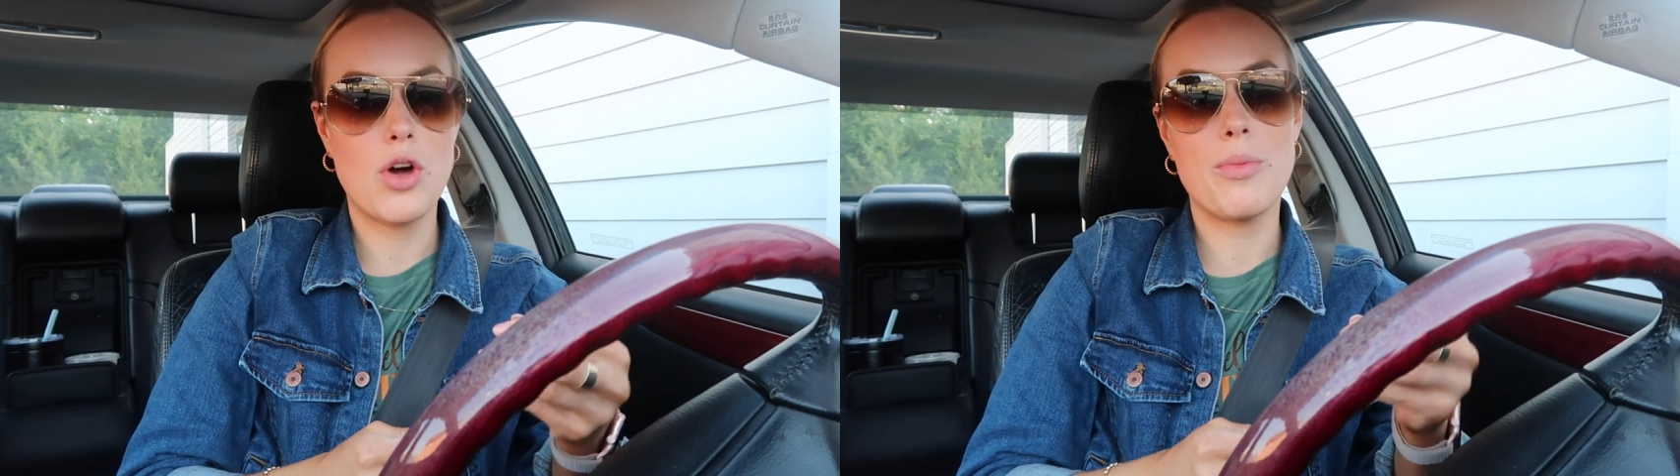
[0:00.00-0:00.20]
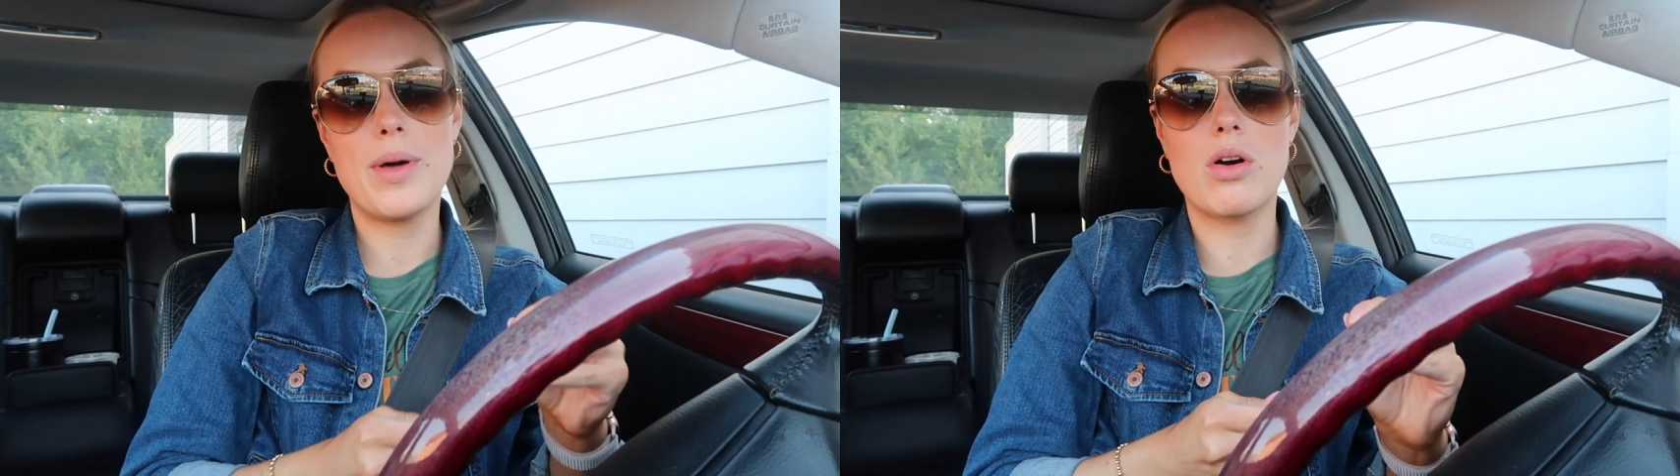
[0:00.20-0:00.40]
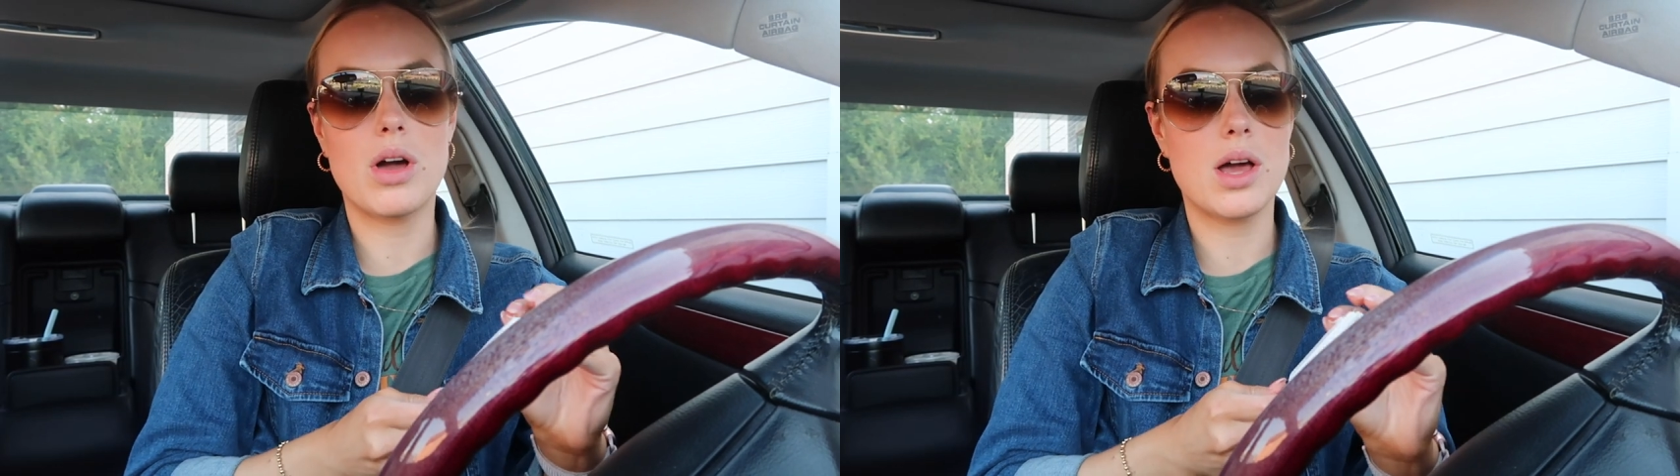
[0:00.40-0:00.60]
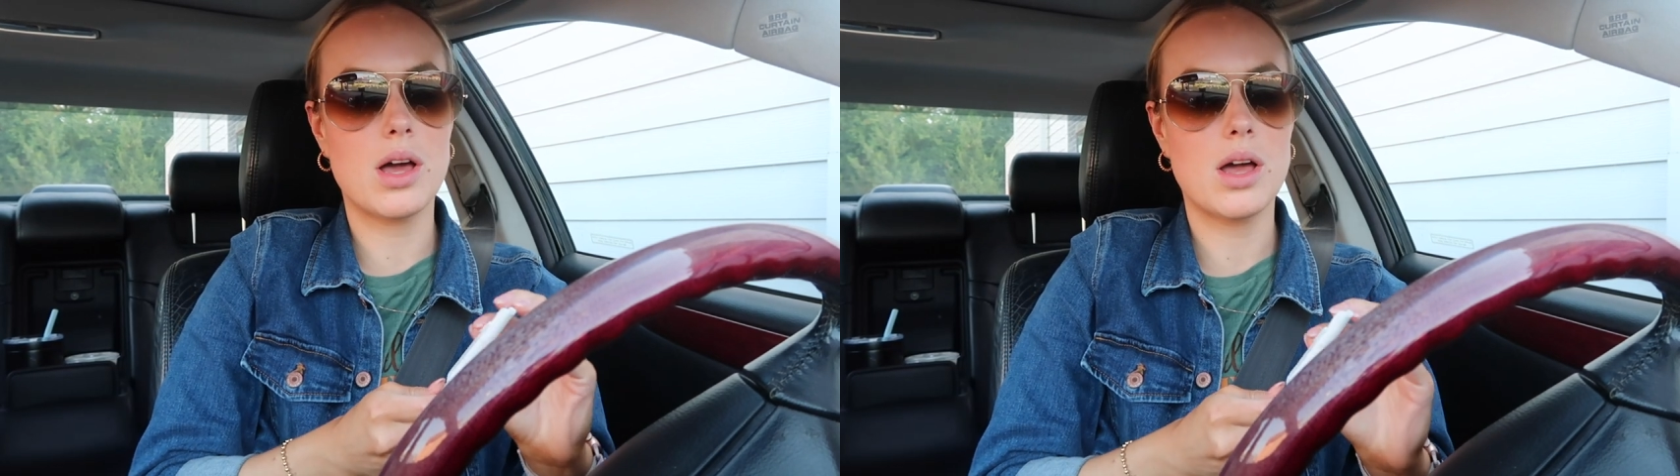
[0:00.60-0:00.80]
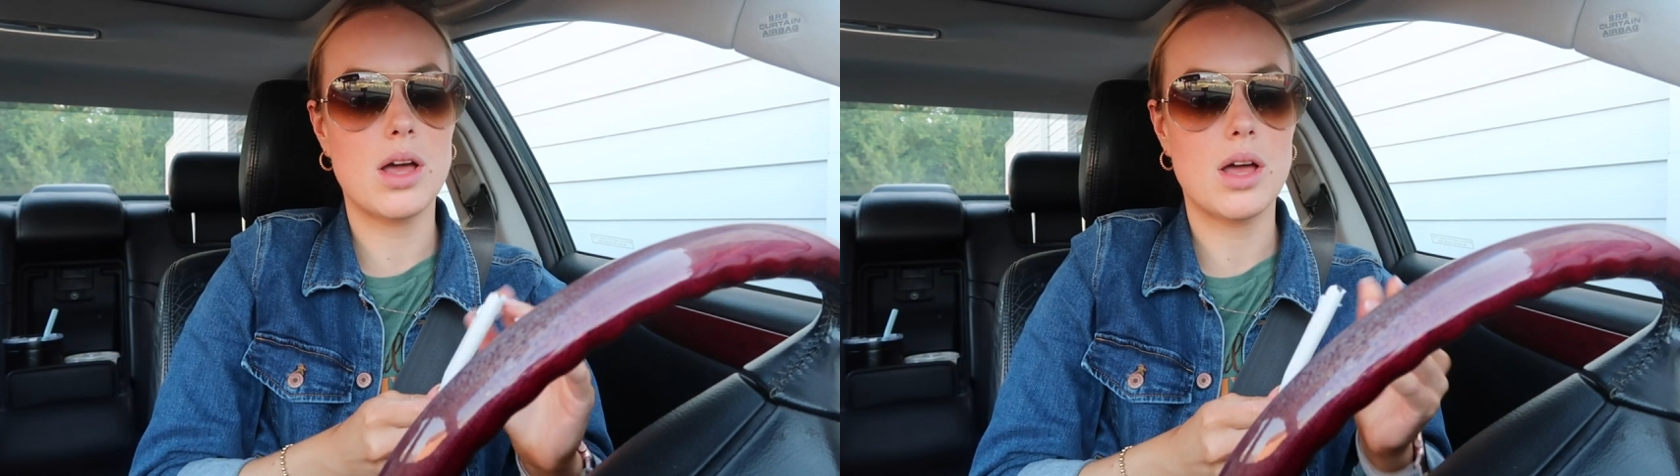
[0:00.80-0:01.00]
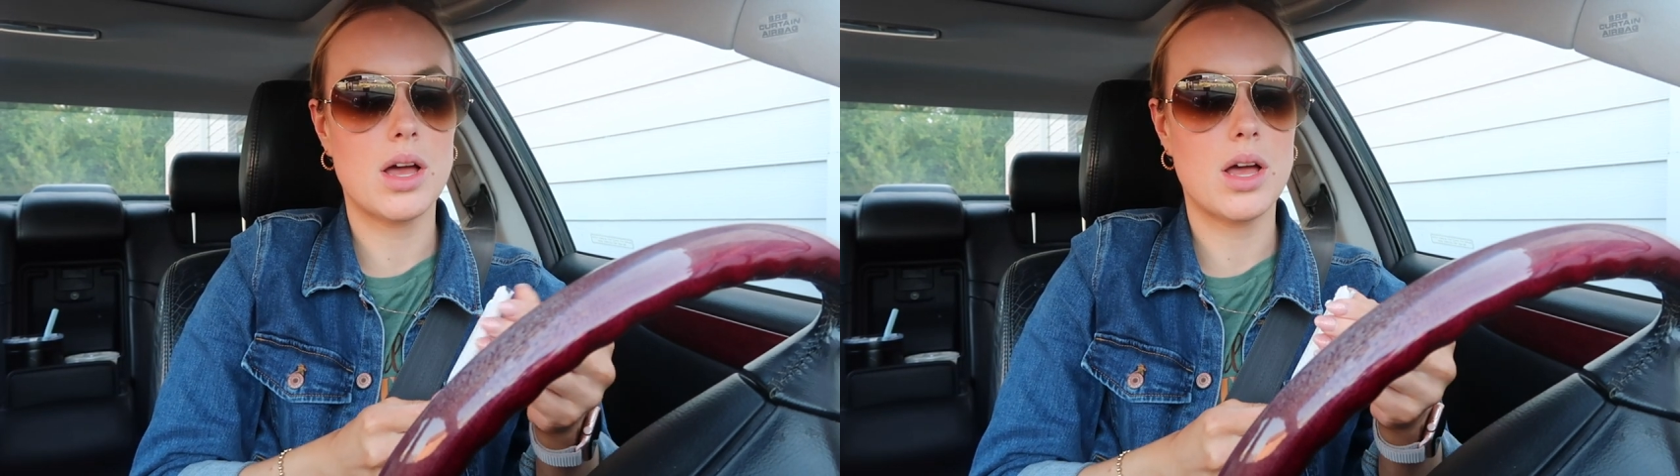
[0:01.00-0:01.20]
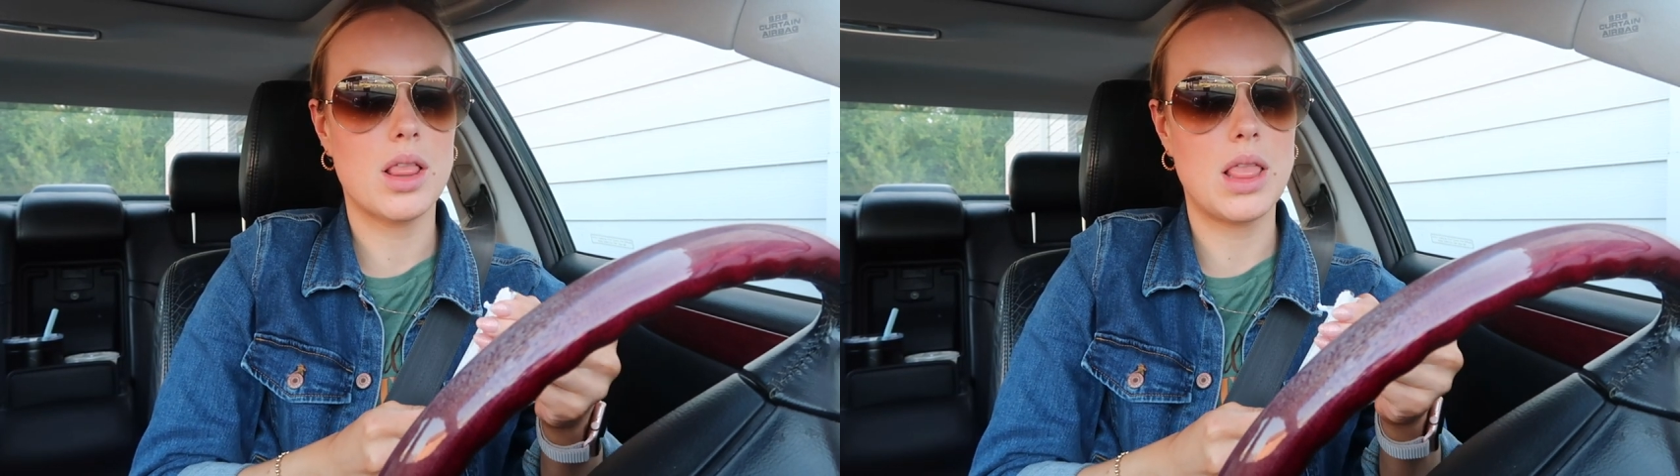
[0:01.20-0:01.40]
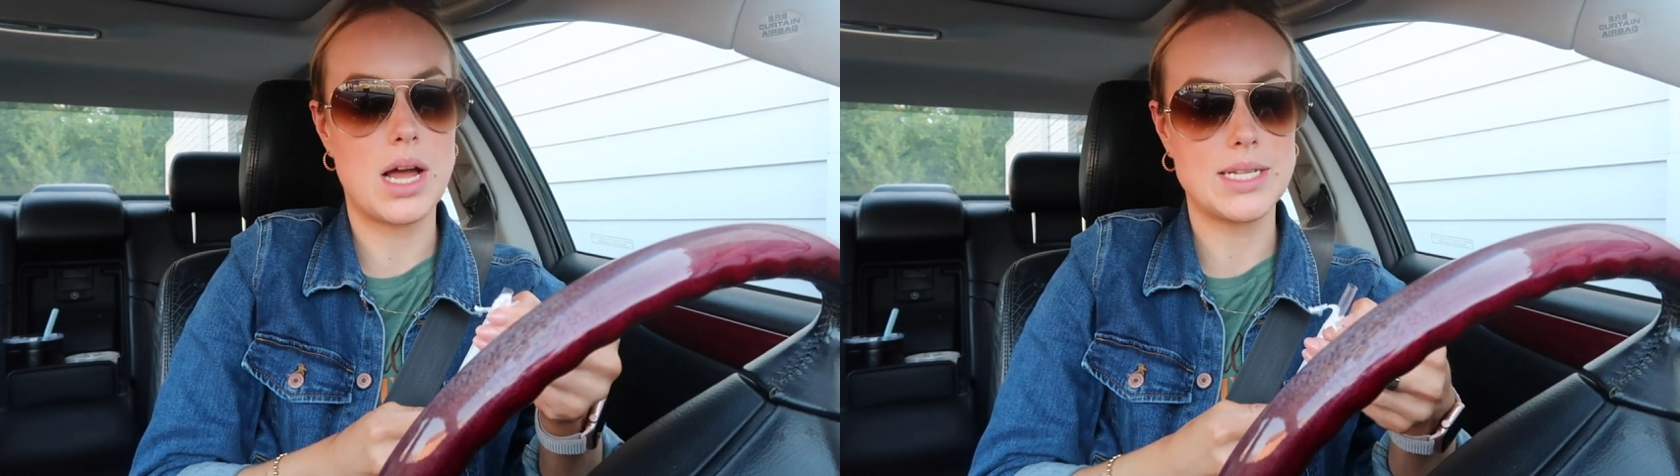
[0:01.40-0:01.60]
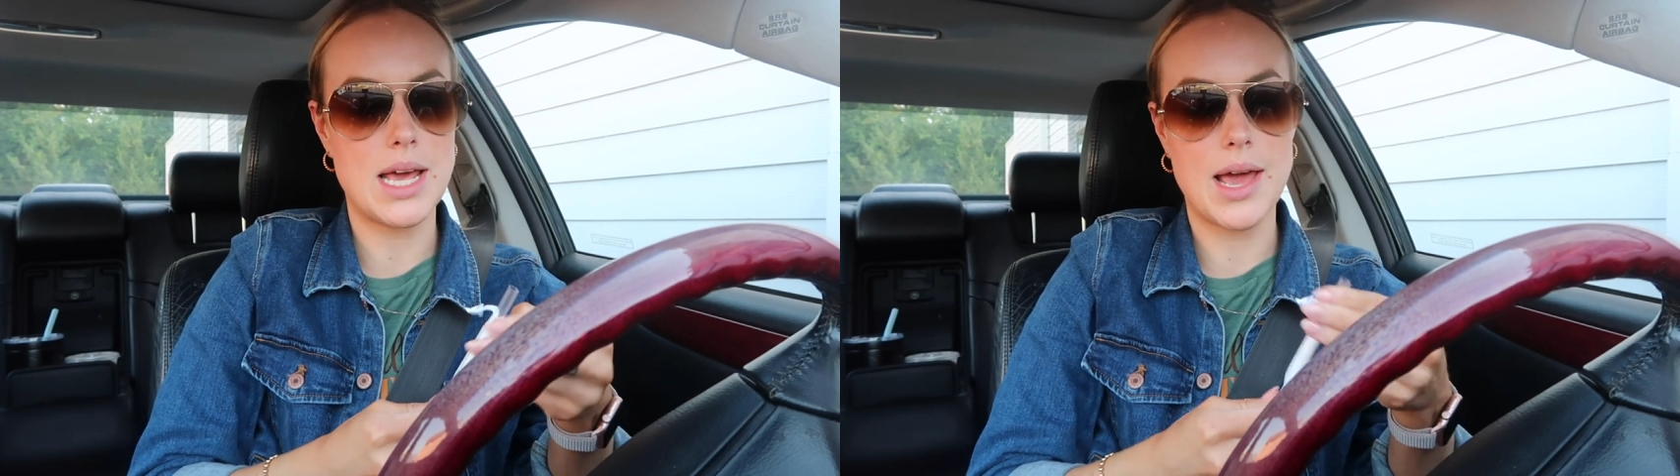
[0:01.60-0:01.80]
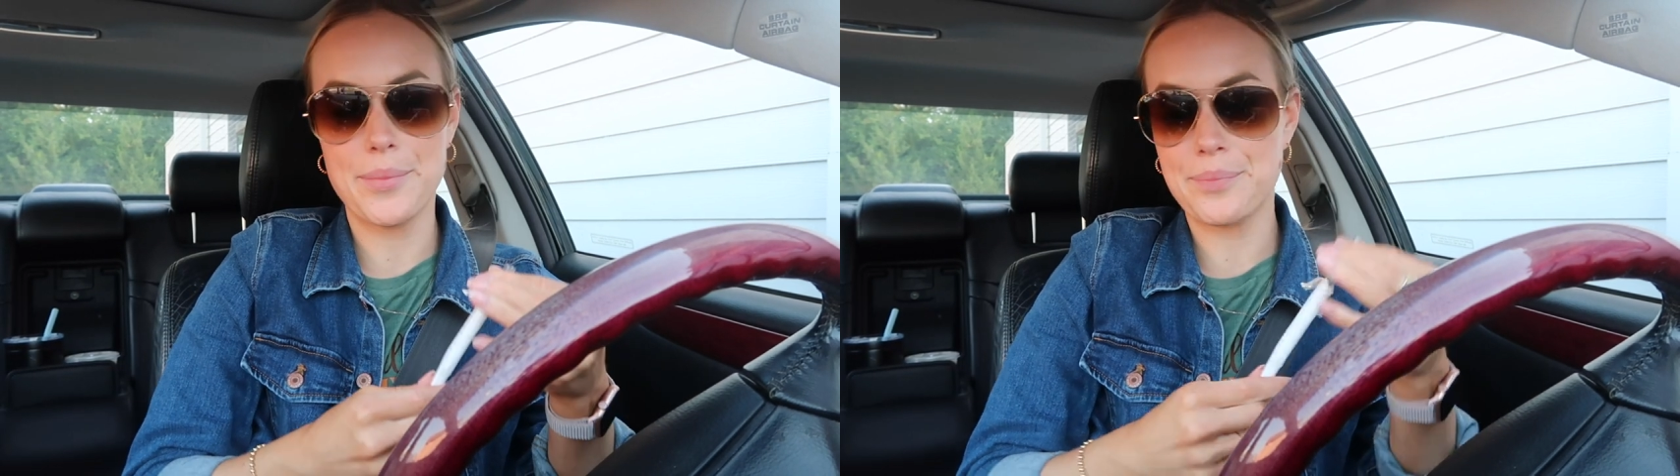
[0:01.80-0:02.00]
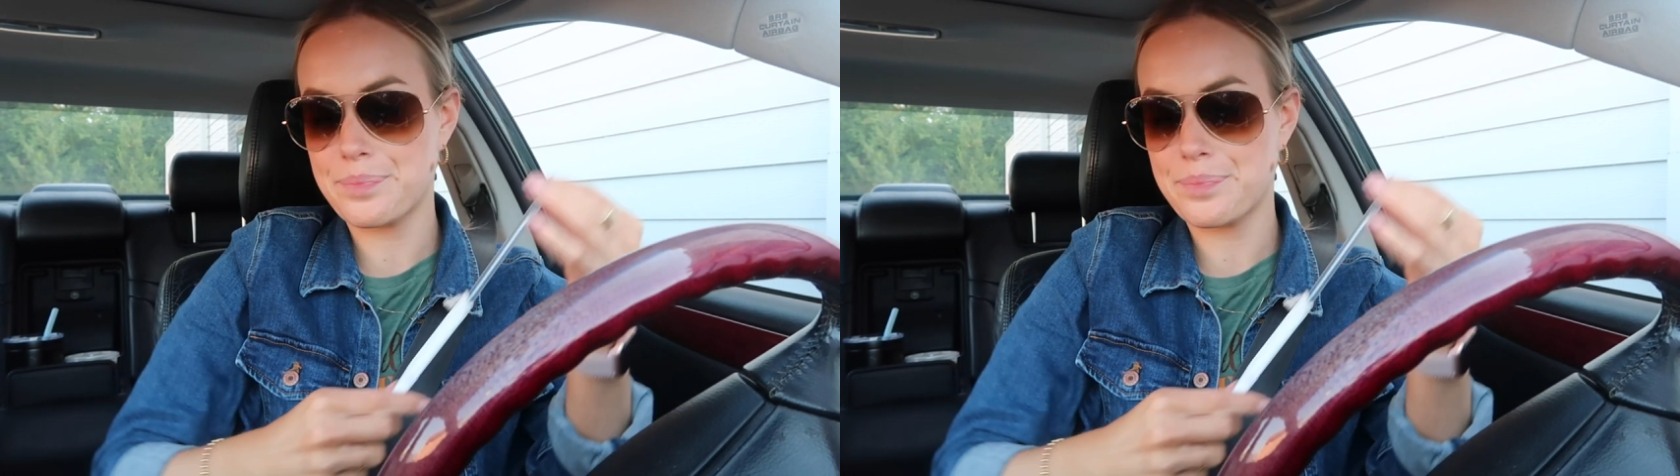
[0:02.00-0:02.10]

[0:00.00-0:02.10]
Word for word: oat milk latte.